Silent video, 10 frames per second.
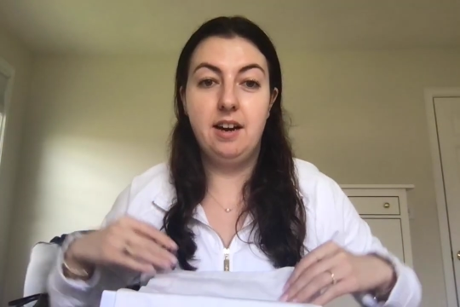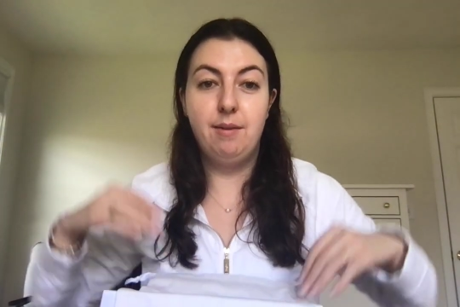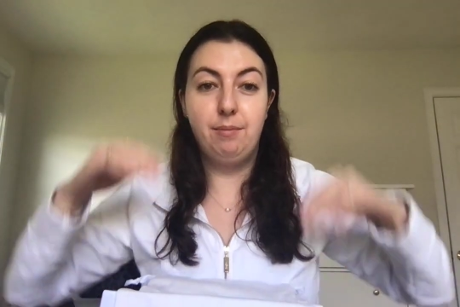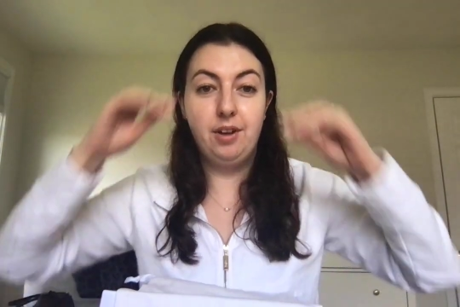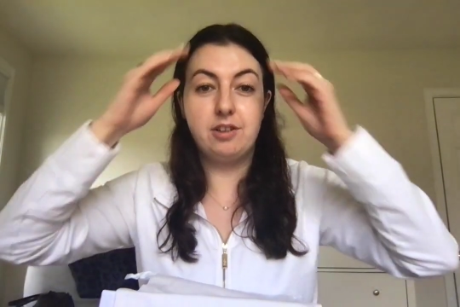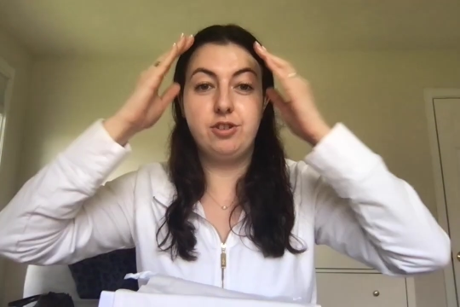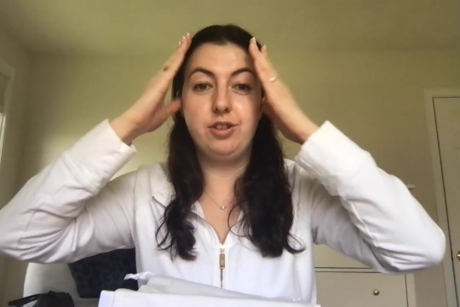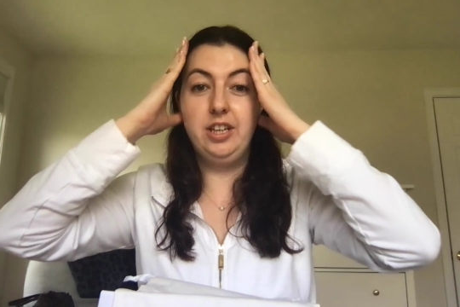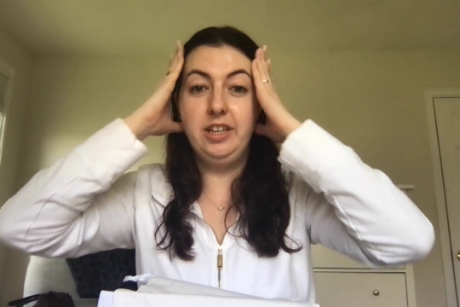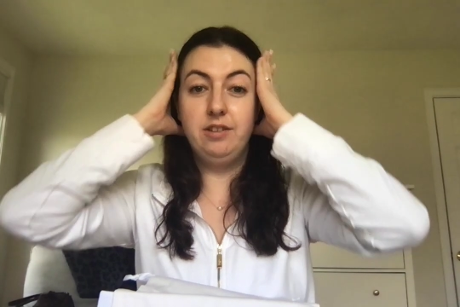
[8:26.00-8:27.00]

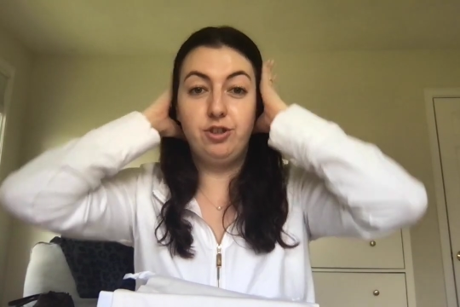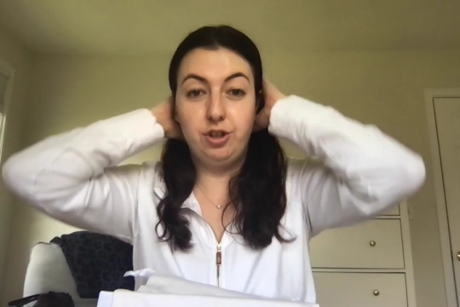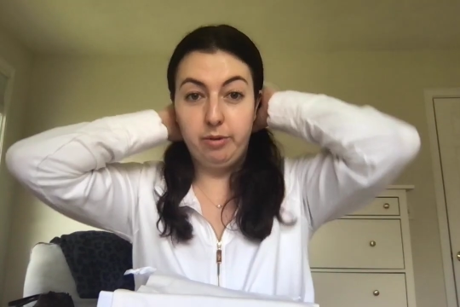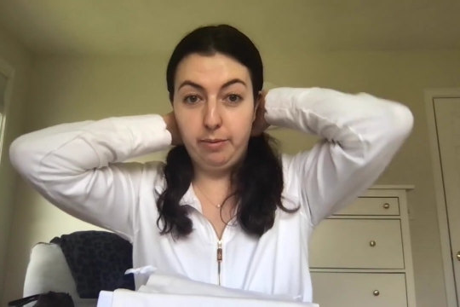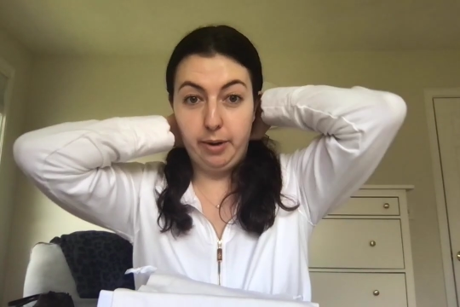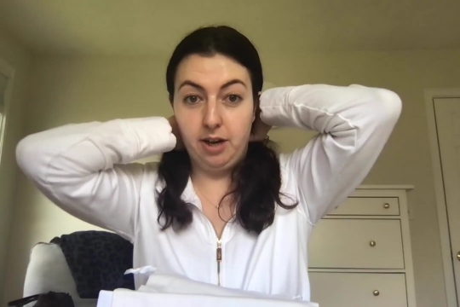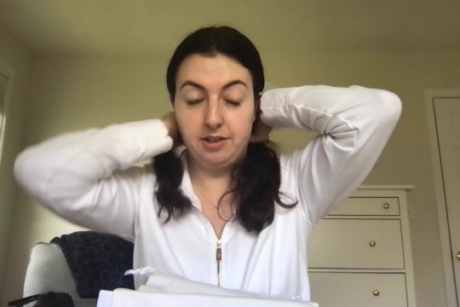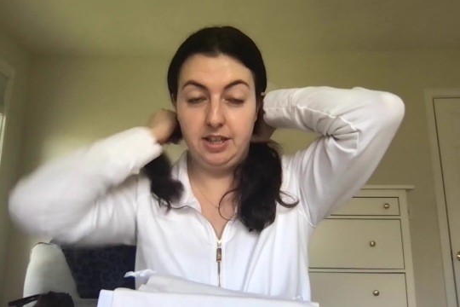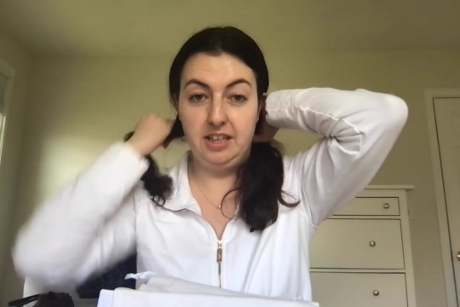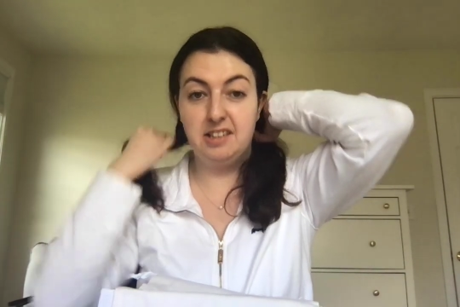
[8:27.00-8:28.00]
luxury shoe
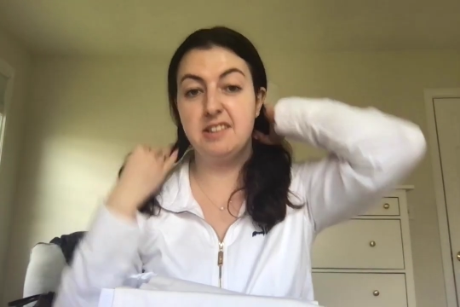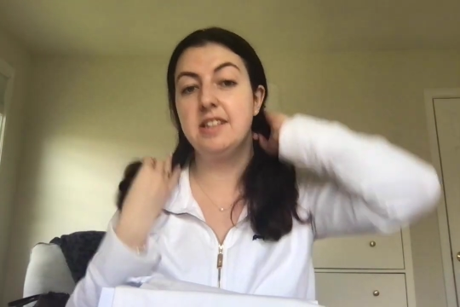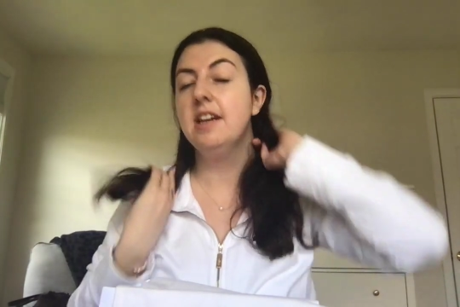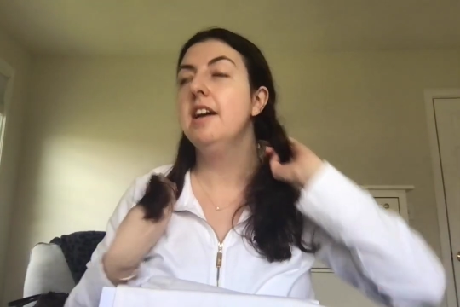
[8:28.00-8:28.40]
unboxings.